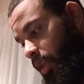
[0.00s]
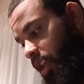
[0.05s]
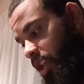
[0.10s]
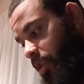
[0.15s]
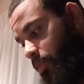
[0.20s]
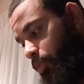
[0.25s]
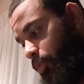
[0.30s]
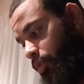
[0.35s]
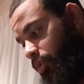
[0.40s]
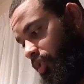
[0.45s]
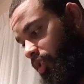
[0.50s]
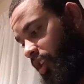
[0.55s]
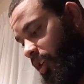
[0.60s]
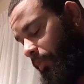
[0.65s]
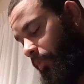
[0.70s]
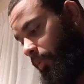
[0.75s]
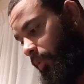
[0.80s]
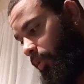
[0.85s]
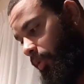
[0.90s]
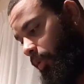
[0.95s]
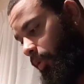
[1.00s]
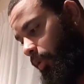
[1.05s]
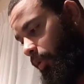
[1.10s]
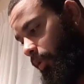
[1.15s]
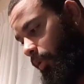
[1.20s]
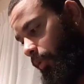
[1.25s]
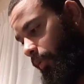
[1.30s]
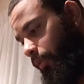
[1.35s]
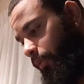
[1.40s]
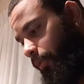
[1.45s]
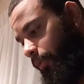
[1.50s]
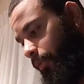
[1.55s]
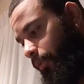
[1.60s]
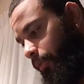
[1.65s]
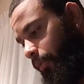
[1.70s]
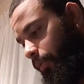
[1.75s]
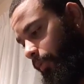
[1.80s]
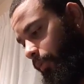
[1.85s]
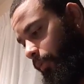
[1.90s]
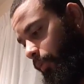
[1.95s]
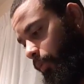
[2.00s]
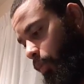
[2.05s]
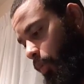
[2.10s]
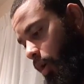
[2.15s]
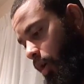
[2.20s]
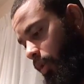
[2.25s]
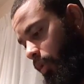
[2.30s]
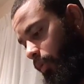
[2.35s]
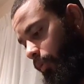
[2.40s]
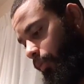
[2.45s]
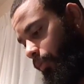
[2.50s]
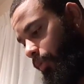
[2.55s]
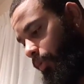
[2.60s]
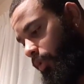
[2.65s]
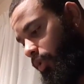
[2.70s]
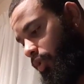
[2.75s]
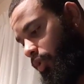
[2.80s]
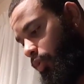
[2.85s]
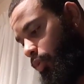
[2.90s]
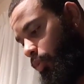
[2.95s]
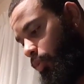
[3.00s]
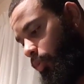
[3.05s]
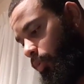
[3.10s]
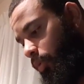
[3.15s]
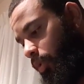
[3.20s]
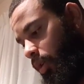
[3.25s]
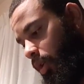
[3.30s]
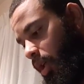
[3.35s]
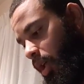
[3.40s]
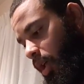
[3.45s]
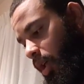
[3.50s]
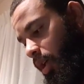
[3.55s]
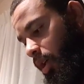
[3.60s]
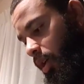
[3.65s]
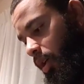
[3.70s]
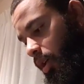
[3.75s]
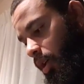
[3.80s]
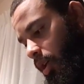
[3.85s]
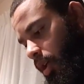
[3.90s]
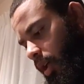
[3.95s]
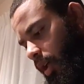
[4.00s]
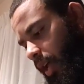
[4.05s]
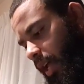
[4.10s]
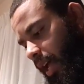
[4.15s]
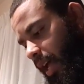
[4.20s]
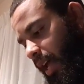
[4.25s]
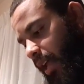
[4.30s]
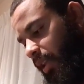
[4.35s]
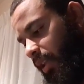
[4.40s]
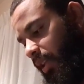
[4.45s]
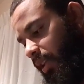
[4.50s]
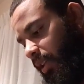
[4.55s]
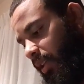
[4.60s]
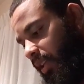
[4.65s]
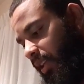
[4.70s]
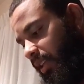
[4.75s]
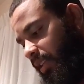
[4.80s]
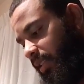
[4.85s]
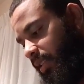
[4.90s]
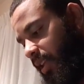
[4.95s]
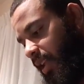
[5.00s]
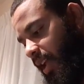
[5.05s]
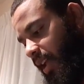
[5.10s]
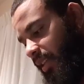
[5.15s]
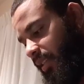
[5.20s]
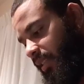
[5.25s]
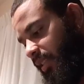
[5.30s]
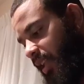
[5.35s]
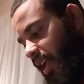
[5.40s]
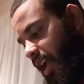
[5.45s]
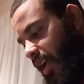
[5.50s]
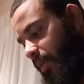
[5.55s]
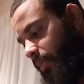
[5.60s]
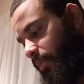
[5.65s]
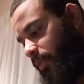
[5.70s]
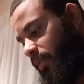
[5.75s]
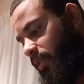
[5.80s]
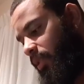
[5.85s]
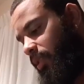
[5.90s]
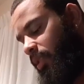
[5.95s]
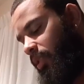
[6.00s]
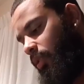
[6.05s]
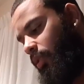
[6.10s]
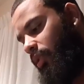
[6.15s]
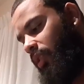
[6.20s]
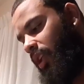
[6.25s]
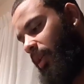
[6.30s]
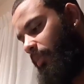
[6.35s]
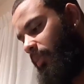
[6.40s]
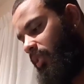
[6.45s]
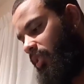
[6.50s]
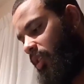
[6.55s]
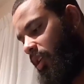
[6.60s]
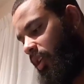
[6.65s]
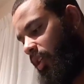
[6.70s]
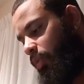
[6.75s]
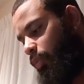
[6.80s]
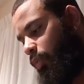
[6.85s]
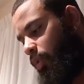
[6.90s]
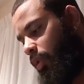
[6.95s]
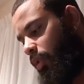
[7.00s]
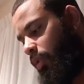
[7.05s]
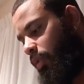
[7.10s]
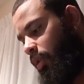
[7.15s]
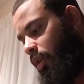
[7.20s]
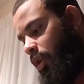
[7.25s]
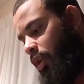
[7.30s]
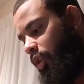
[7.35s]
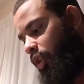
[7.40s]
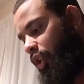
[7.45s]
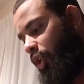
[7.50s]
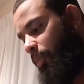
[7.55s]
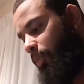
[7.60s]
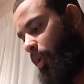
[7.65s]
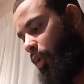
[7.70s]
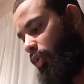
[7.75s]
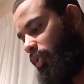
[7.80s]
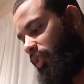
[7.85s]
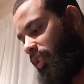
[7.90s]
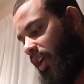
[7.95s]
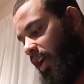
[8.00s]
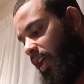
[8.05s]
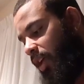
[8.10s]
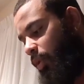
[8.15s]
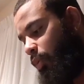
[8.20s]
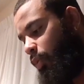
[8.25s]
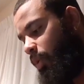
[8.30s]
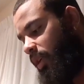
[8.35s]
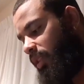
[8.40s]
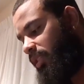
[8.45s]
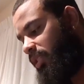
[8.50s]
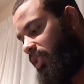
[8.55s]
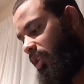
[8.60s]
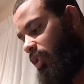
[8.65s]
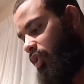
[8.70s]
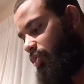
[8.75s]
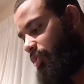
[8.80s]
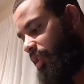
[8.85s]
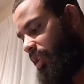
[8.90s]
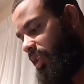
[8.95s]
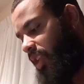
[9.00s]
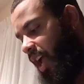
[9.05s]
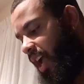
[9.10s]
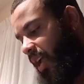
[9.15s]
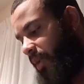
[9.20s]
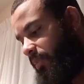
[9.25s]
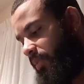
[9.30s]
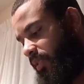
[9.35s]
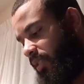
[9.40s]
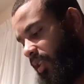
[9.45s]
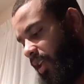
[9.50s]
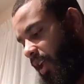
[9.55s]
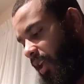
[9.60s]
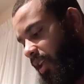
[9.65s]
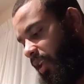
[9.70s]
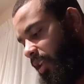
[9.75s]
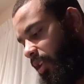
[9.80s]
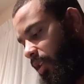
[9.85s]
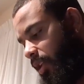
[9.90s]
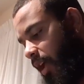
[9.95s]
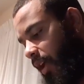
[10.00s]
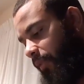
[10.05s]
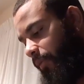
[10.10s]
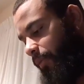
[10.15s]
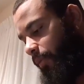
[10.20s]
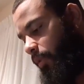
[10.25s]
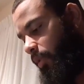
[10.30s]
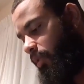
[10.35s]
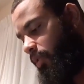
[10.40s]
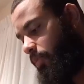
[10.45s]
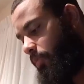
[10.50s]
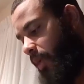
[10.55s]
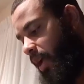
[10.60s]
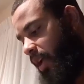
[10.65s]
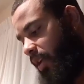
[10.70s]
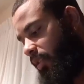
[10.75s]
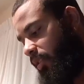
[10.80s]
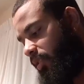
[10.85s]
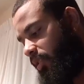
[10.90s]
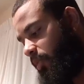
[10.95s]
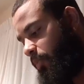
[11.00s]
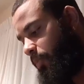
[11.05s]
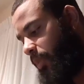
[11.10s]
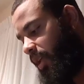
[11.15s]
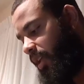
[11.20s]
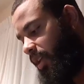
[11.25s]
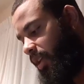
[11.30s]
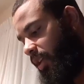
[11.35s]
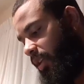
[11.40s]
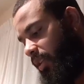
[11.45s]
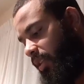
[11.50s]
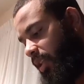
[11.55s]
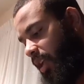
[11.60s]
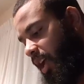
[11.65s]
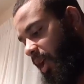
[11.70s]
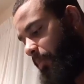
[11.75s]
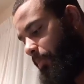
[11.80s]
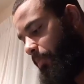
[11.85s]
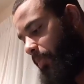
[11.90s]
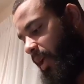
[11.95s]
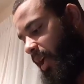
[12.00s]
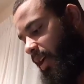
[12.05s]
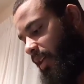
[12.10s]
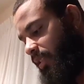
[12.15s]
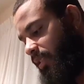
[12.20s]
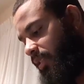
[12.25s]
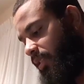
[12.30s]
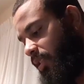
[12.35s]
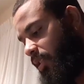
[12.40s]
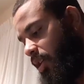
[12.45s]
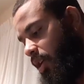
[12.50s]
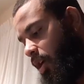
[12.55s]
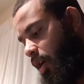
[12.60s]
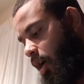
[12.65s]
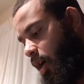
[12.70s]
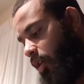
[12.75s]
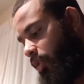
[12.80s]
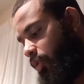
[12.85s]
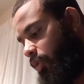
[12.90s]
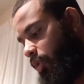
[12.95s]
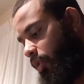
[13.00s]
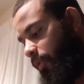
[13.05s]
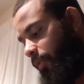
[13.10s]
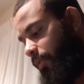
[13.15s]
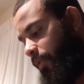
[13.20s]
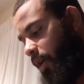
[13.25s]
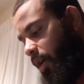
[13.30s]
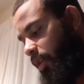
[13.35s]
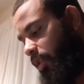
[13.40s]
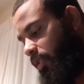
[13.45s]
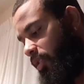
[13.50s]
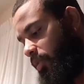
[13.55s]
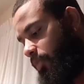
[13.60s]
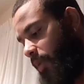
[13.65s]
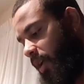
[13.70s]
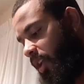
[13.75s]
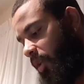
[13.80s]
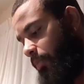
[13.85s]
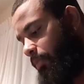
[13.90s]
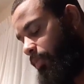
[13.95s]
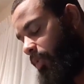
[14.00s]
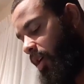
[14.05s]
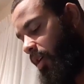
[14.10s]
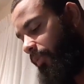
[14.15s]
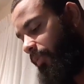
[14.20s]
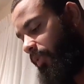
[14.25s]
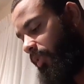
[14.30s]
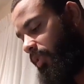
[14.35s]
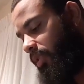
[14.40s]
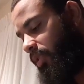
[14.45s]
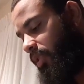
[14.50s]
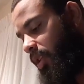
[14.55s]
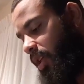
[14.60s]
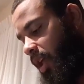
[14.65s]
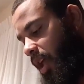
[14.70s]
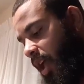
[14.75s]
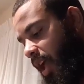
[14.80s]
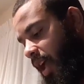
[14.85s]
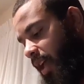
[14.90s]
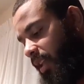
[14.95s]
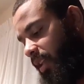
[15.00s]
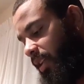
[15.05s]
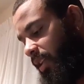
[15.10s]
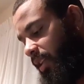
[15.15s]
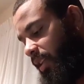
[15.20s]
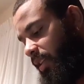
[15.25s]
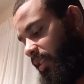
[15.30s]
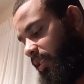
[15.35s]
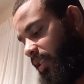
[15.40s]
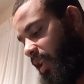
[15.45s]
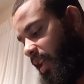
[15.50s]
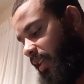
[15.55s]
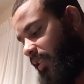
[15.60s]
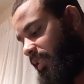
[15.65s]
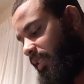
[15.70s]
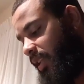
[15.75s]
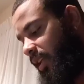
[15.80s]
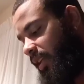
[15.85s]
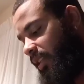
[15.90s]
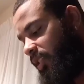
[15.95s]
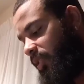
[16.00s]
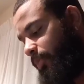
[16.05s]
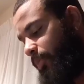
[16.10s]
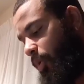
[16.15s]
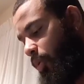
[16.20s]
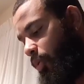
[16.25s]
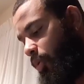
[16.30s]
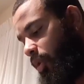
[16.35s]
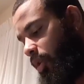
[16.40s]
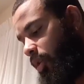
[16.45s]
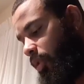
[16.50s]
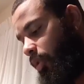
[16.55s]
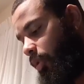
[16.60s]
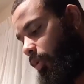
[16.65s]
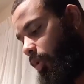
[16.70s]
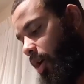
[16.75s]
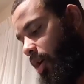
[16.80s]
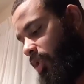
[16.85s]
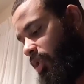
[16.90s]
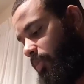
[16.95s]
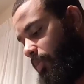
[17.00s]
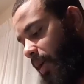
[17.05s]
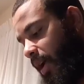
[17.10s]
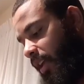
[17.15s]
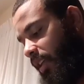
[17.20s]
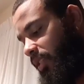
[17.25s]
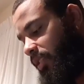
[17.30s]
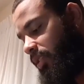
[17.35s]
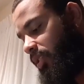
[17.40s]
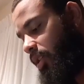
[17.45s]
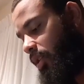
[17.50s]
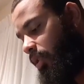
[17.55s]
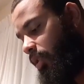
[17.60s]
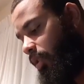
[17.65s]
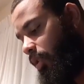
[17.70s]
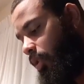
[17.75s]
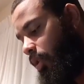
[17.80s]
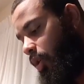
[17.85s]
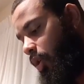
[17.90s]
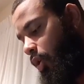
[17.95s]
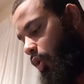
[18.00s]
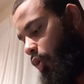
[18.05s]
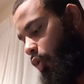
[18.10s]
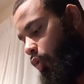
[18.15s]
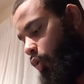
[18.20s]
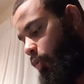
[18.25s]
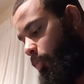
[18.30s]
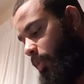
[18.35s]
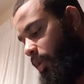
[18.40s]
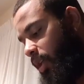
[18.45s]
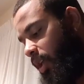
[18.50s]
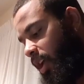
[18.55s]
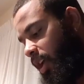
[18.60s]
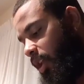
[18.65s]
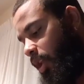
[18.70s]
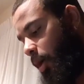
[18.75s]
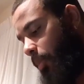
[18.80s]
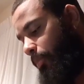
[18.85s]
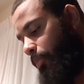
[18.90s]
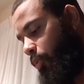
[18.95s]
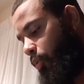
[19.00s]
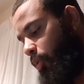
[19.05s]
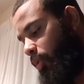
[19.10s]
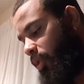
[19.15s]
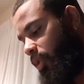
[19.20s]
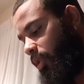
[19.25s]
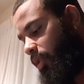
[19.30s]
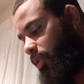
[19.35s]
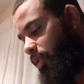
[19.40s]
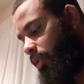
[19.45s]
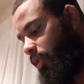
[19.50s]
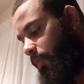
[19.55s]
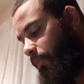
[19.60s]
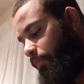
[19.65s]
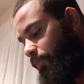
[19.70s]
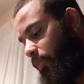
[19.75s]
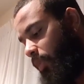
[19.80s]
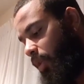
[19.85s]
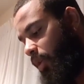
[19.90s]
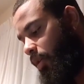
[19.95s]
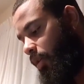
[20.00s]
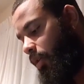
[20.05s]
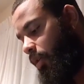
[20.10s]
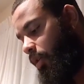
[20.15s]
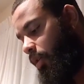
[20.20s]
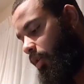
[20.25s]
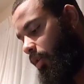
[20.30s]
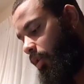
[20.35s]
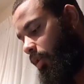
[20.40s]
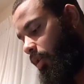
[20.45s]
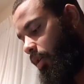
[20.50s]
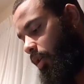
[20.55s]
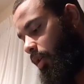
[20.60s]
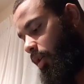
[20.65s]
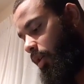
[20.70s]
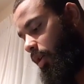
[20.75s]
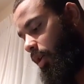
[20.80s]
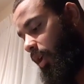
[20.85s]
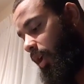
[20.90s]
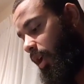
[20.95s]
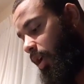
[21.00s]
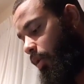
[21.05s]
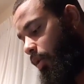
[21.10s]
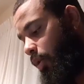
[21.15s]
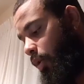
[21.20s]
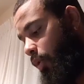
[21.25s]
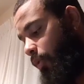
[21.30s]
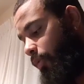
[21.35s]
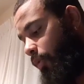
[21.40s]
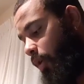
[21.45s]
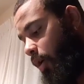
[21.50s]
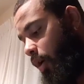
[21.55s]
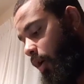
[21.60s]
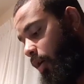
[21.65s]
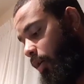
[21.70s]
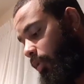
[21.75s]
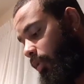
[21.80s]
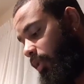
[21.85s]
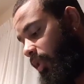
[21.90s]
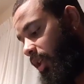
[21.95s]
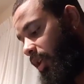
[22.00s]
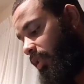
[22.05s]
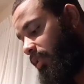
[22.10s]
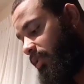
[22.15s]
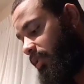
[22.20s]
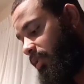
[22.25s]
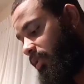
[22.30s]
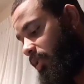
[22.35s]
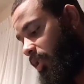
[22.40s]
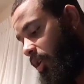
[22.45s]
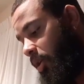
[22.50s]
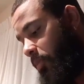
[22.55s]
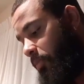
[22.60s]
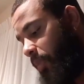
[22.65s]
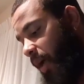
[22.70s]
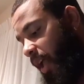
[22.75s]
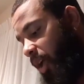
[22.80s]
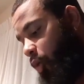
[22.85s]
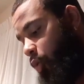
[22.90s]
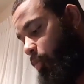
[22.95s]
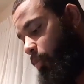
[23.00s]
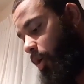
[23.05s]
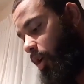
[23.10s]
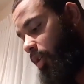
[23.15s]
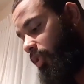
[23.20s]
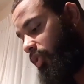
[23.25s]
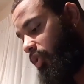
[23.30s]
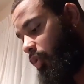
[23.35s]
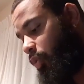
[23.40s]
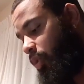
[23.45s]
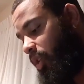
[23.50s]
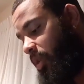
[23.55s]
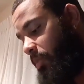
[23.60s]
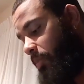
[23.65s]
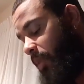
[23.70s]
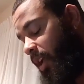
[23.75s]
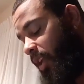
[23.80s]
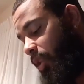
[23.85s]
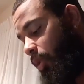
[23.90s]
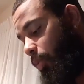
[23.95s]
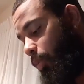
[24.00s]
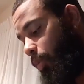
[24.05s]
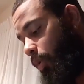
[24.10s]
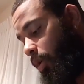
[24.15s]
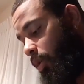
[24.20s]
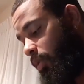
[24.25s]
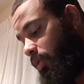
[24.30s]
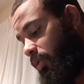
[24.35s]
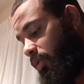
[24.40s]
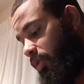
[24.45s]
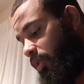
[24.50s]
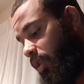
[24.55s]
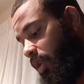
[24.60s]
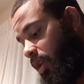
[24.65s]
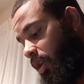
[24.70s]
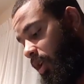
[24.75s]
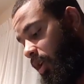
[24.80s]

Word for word: Hebrews chapter one verse two. Had in these last times, no, let me start at one. The Most High, who at sundry times and in diverse manners spake in time past unto the fathers by the prophets had in these last days spoken unto us by his Son, whom he had appointed uh, heir over all things, by whom also he made the worlds,